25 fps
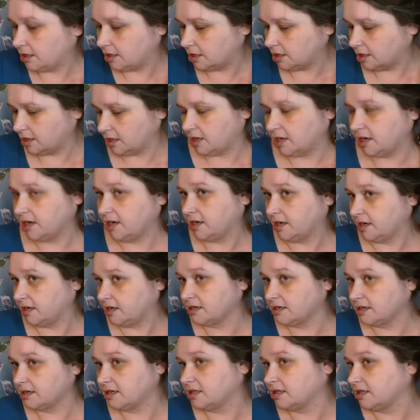All right,
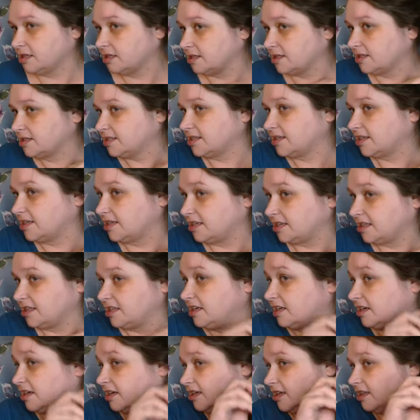let's take
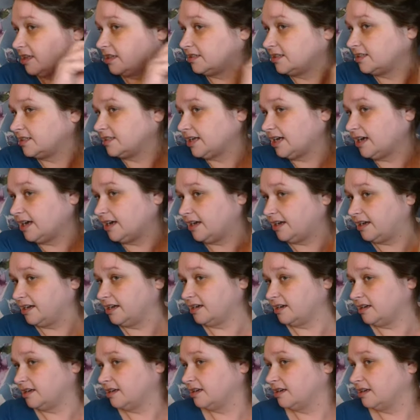the other
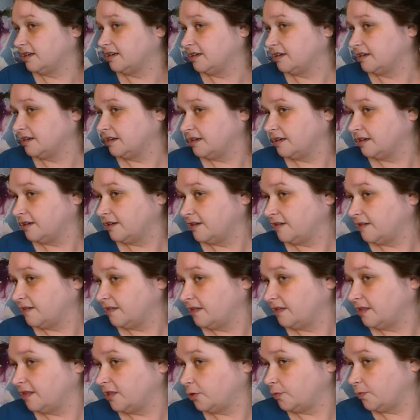side.
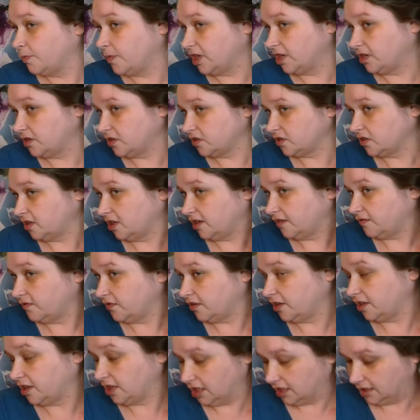Make sure that
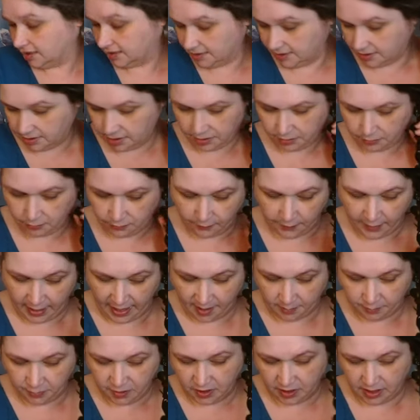everything is still
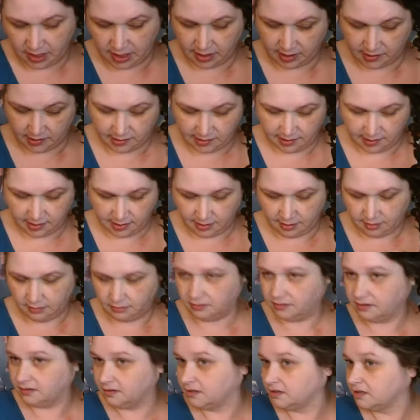wrapped nice and
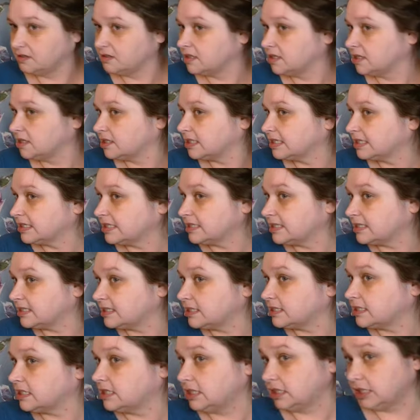
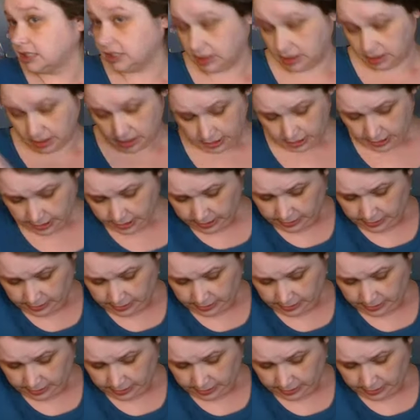snug.